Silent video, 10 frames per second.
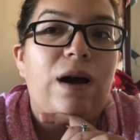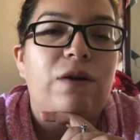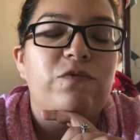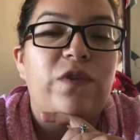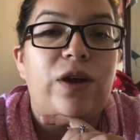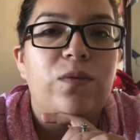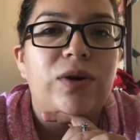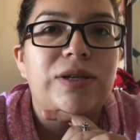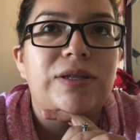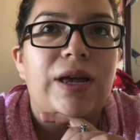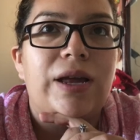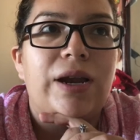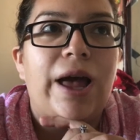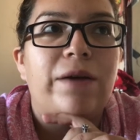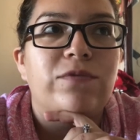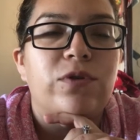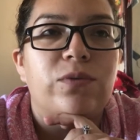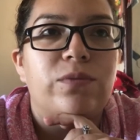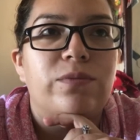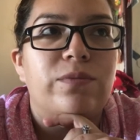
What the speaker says: unfair it was that half of the,